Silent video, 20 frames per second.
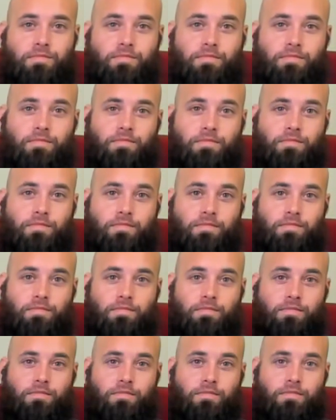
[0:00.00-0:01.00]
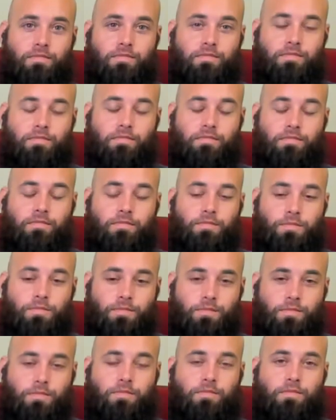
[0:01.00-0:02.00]

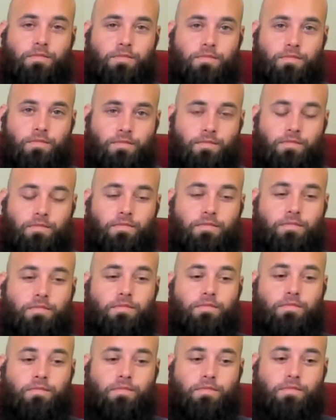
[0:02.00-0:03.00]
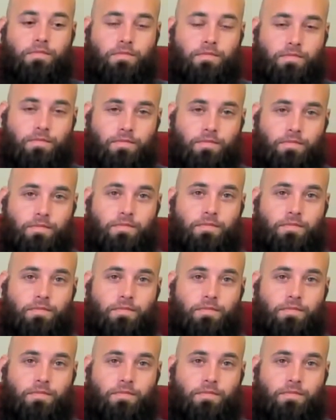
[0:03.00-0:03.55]
(silent)